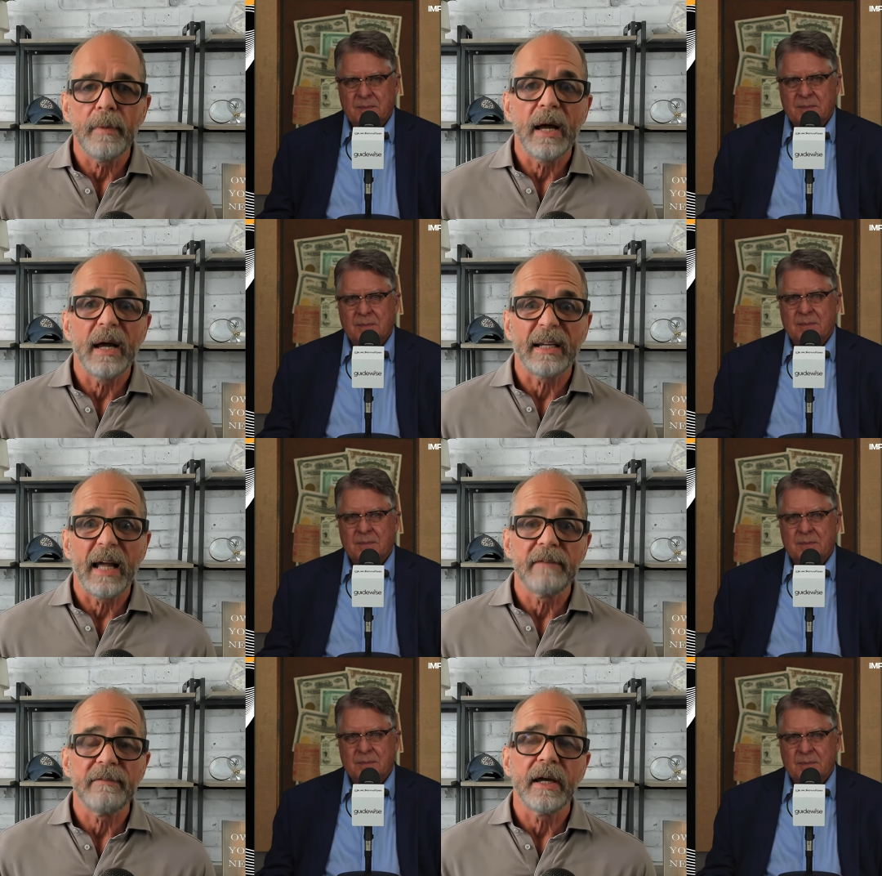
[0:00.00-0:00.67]
Speaker 1: a
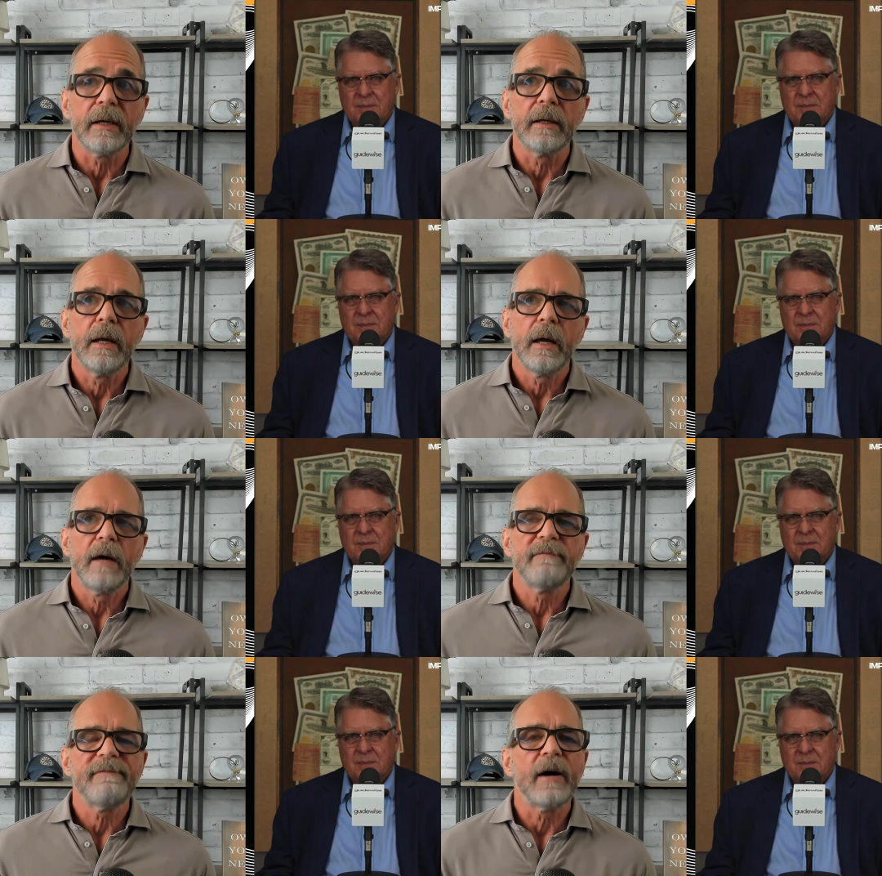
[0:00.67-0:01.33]
kind of a
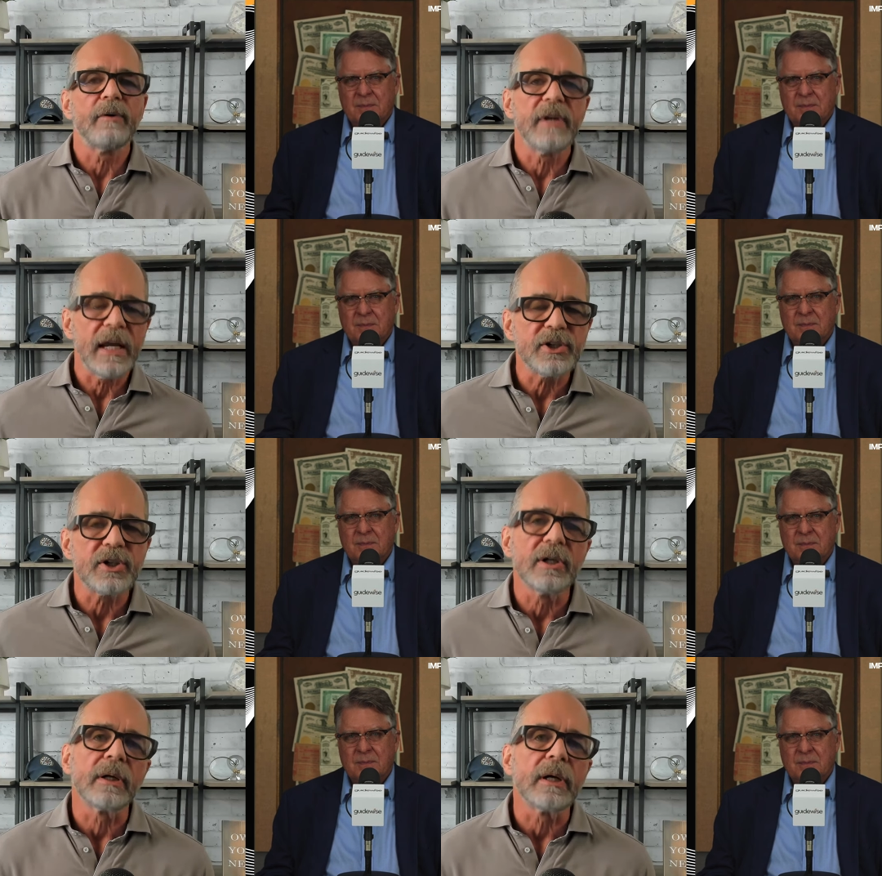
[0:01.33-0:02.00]

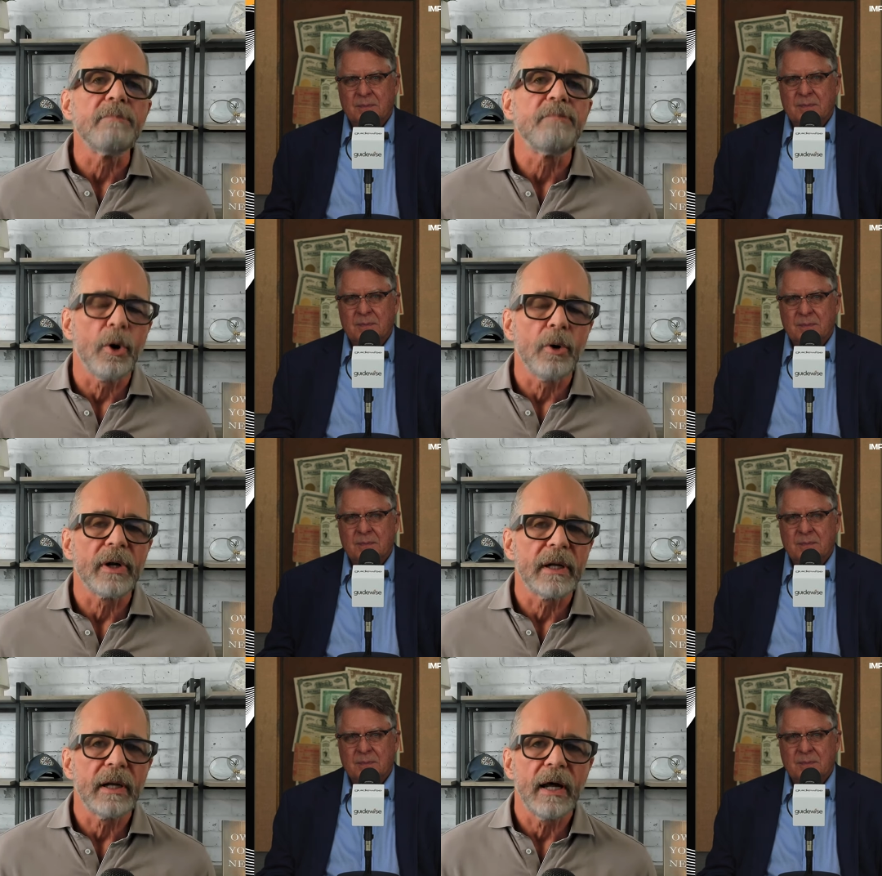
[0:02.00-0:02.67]
foundational
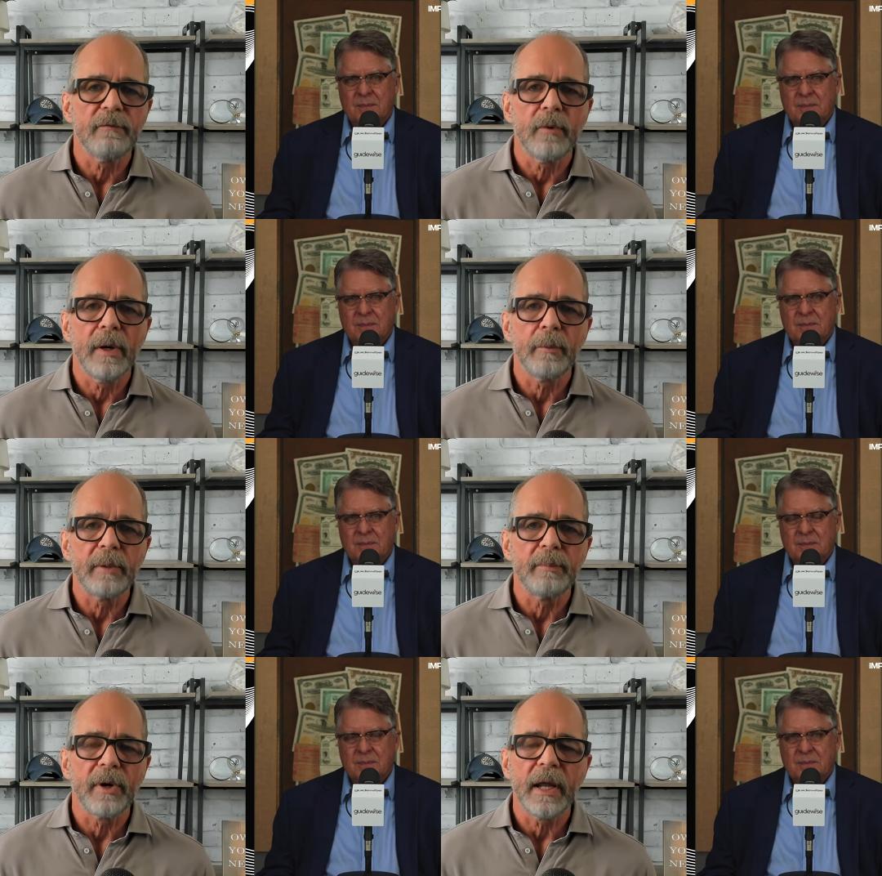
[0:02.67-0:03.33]
component of what
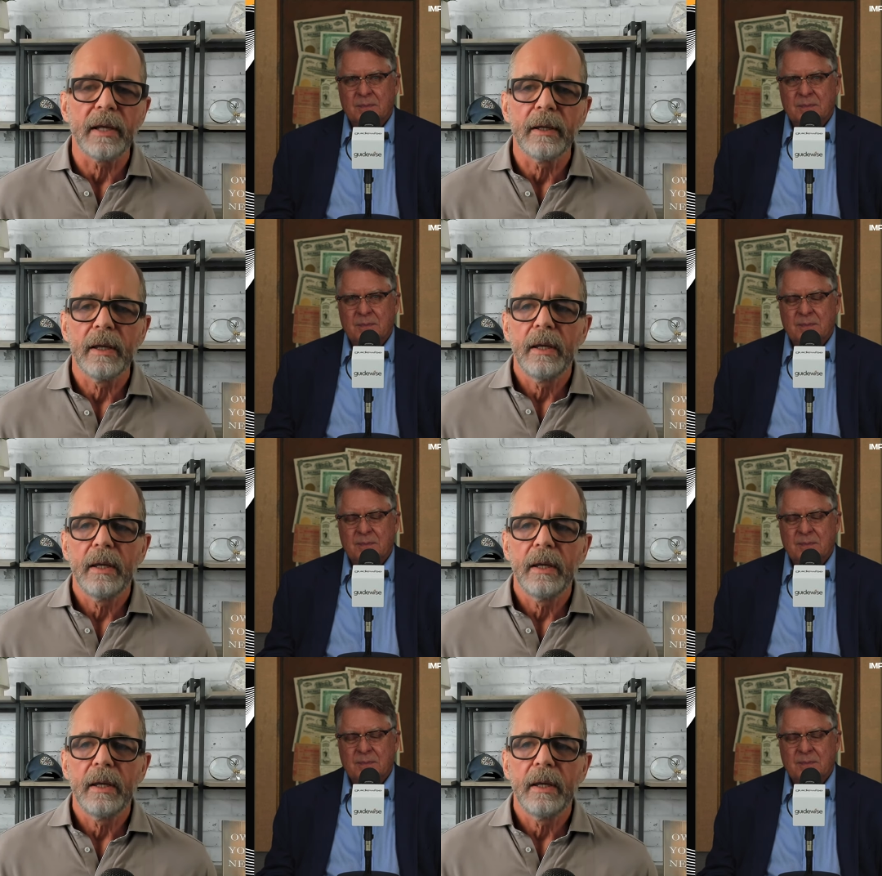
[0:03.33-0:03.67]
we bring.